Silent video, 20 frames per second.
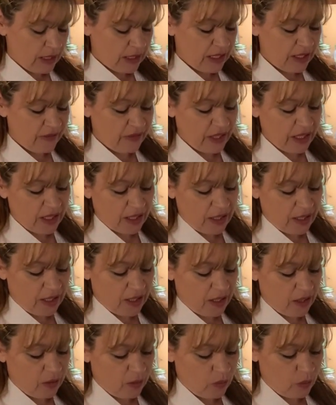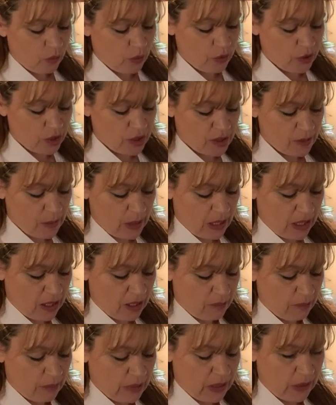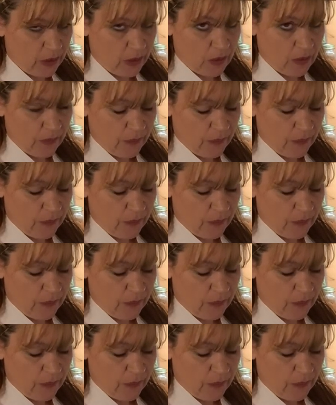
leaving it in will just make it bitter.